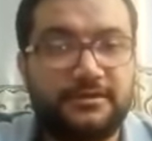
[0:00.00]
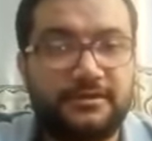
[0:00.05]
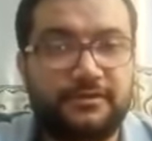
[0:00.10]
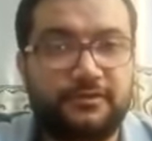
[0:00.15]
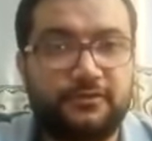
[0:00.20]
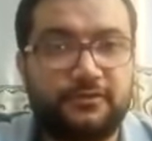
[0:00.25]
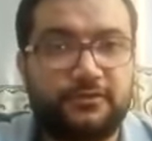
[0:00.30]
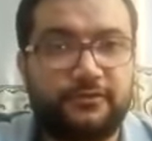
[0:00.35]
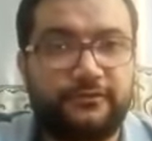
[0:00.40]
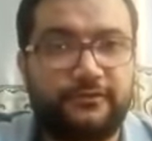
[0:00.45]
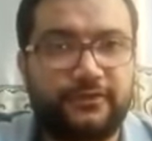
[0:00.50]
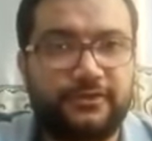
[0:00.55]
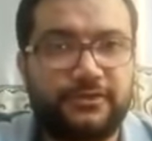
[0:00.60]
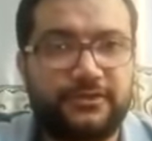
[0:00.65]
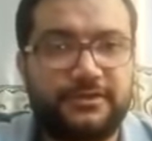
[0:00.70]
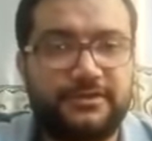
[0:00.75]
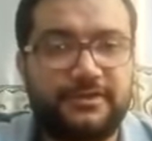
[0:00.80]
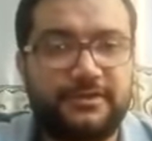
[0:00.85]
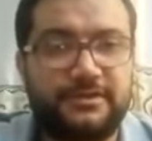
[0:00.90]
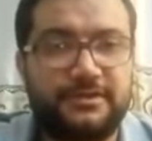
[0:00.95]
source of infection is
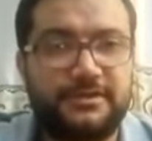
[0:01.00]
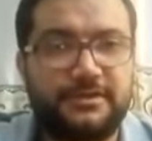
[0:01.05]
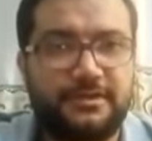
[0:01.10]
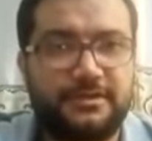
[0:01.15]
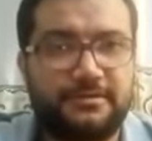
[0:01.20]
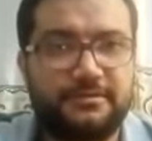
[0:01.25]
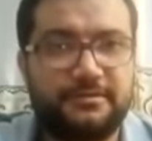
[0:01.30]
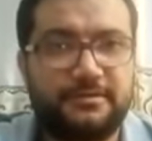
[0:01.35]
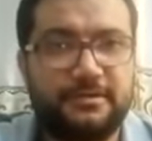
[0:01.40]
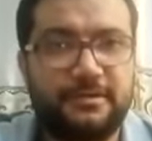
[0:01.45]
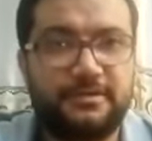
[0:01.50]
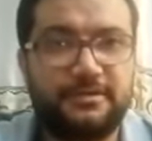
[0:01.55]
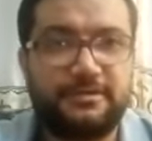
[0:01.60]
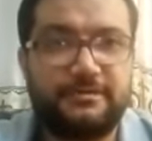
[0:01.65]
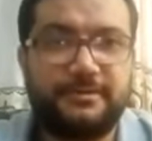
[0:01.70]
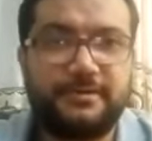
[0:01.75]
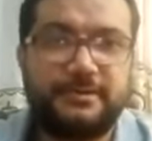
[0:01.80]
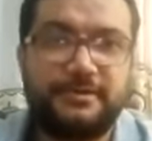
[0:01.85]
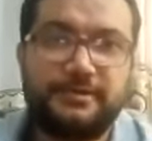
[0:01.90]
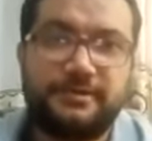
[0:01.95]
still there and the
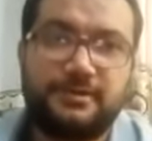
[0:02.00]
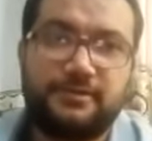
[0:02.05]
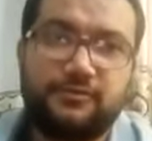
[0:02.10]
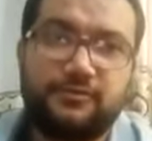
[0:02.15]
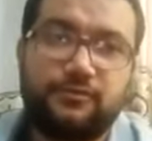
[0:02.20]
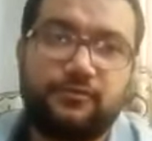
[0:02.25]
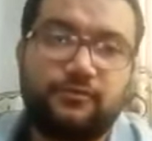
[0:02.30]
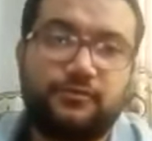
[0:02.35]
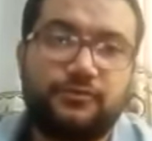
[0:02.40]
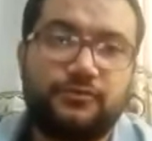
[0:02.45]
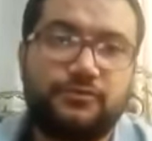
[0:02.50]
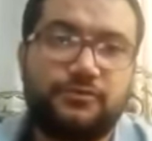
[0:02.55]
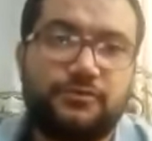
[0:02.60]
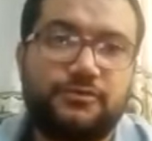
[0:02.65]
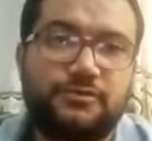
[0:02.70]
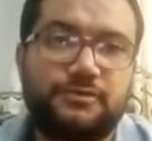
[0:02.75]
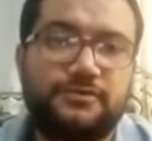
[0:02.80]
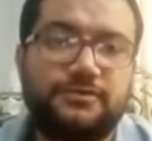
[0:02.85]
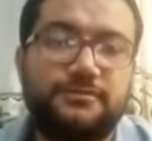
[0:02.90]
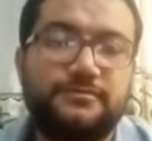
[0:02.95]
bacteria not controlled.